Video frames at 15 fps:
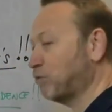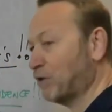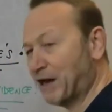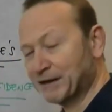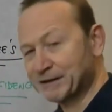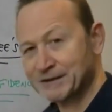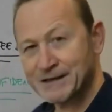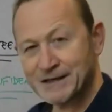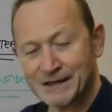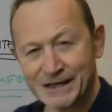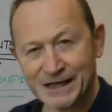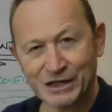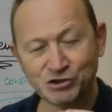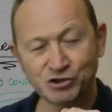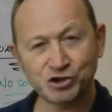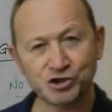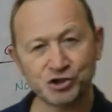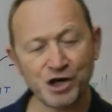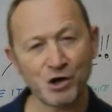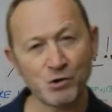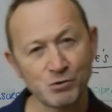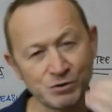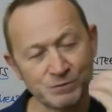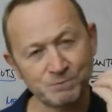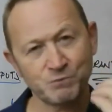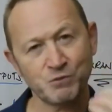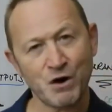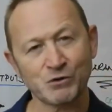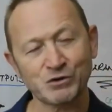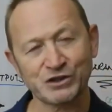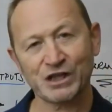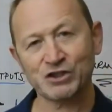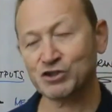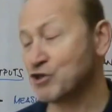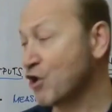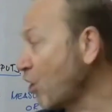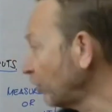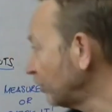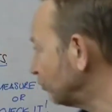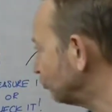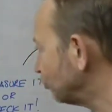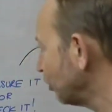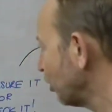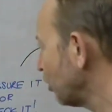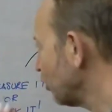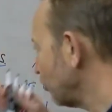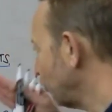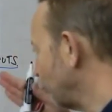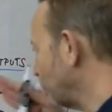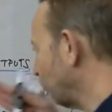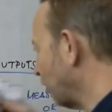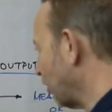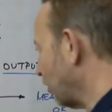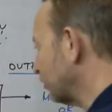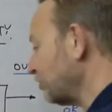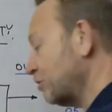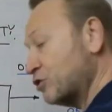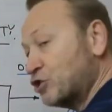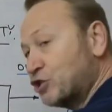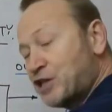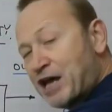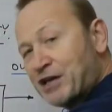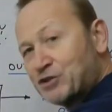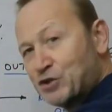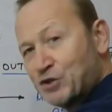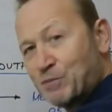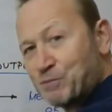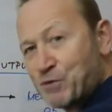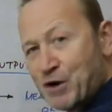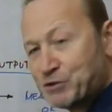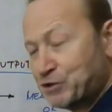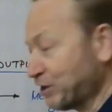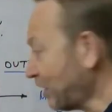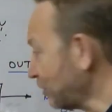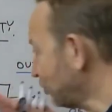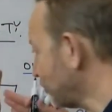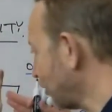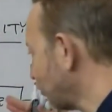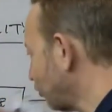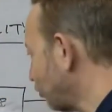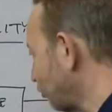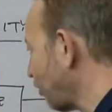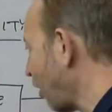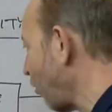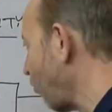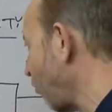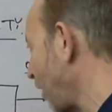plan. It shows process knowledge. You understand your process so